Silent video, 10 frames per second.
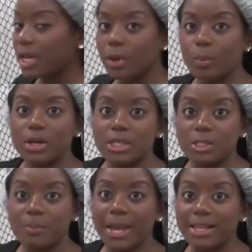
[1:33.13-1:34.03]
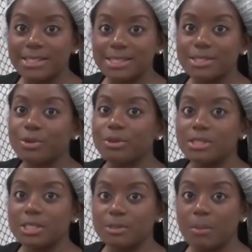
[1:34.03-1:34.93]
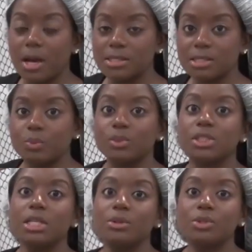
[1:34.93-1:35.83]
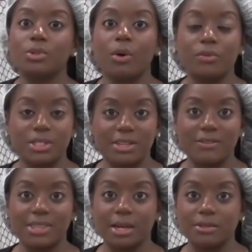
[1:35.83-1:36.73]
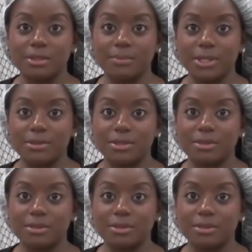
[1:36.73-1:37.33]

And one of these pallets is 36 boxes, which equals to over 7,000 meals.